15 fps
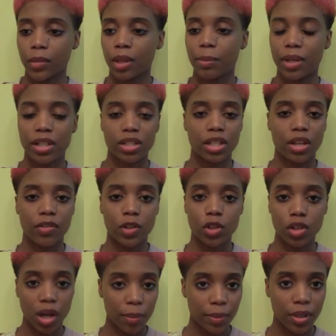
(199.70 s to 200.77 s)
Because if you
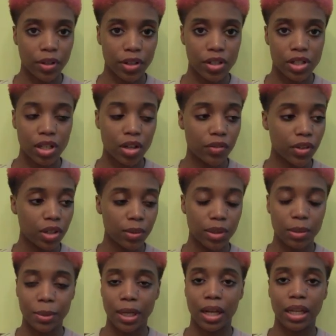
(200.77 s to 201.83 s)
drop it on yourself, you don't want
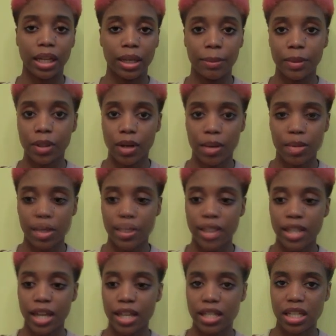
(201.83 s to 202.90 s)
to be all up in arms about
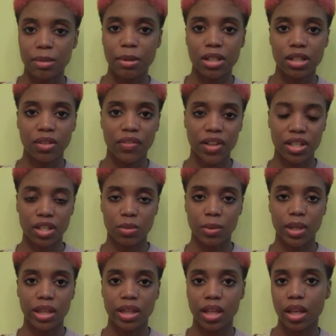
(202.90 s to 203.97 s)
it. The Special Effects is really
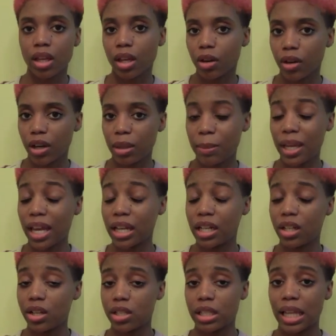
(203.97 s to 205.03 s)
thick and creamy, and it
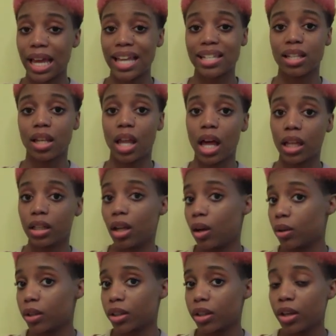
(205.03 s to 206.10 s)
does last a lot
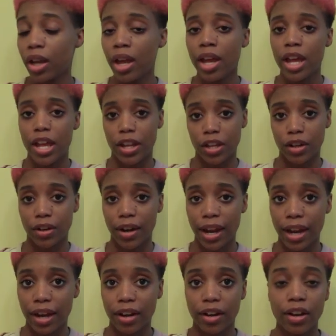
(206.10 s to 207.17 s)
longer in your
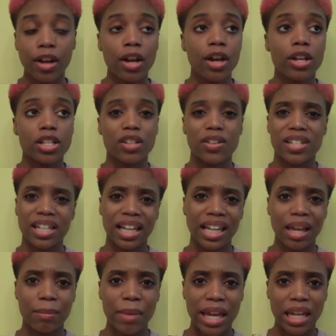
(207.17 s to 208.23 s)
hair. So it's not
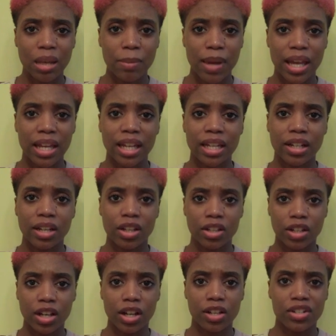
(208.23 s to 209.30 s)
like Manic Panic and other
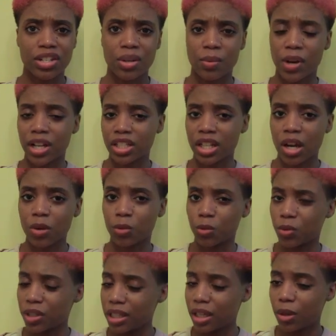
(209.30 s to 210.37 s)
colors that wash out
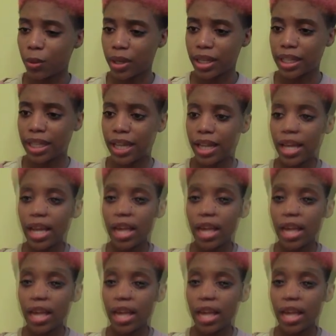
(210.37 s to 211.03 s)
really quickly.